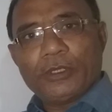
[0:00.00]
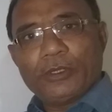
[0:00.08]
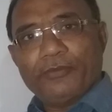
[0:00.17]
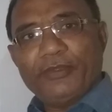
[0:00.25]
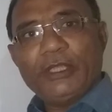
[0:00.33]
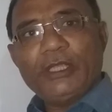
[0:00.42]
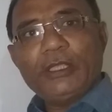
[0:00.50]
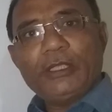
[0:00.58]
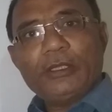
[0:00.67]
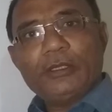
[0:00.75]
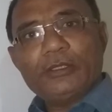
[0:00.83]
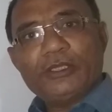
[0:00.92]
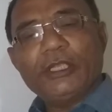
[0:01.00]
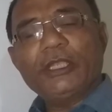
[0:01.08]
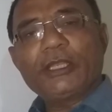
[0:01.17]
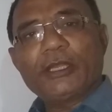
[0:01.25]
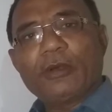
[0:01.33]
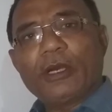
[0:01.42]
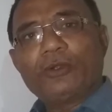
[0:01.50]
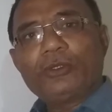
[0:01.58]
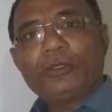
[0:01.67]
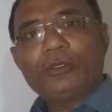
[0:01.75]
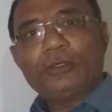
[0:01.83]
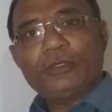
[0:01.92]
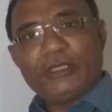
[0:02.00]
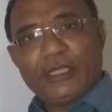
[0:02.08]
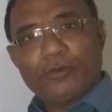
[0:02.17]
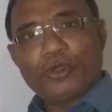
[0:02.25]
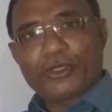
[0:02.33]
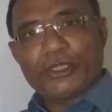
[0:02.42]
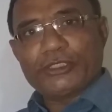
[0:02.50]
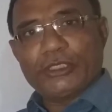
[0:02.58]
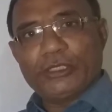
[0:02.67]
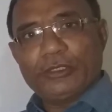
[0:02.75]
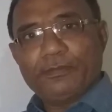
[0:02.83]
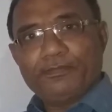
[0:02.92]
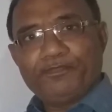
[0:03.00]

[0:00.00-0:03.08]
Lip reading: we think about democracy,